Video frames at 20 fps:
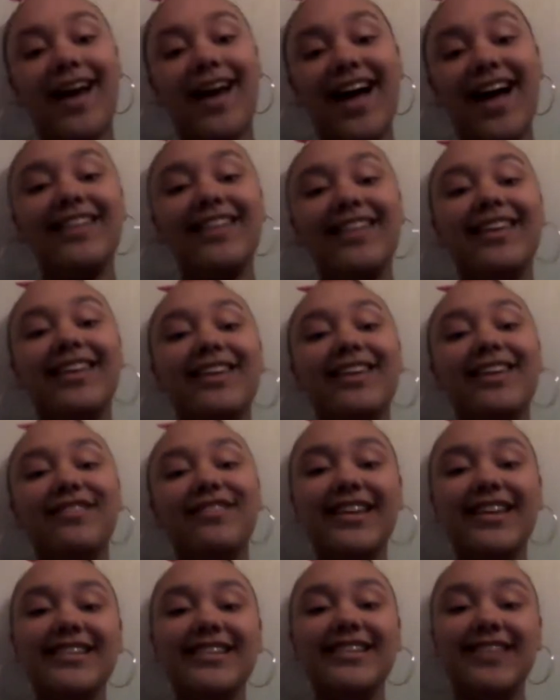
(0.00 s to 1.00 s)
I live
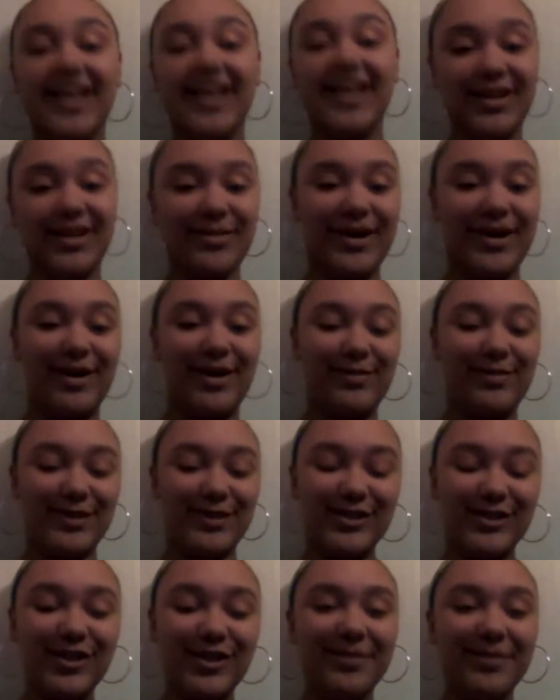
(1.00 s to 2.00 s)
in Delaware,
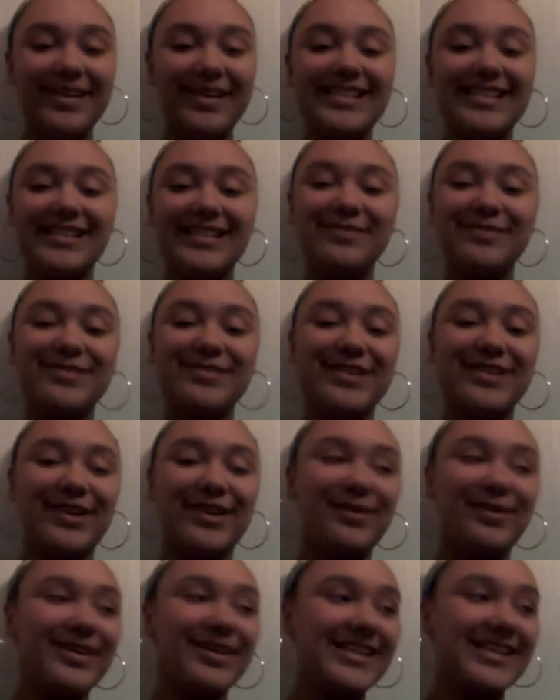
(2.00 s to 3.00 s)
which nobody seems to
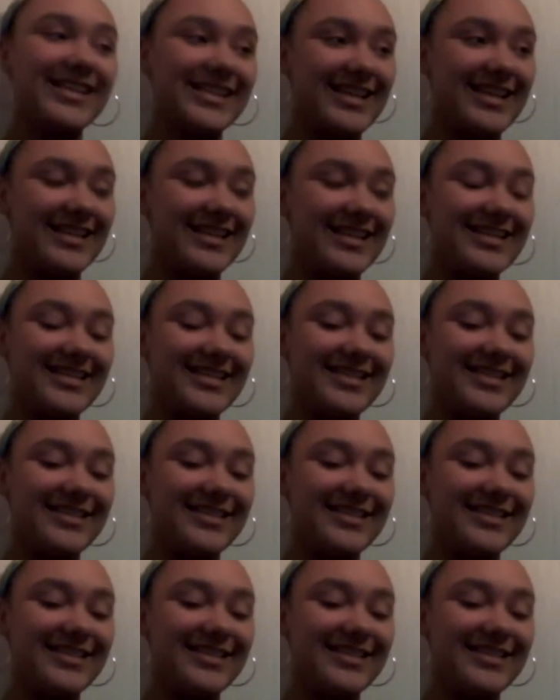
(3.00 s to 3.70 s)
know exists.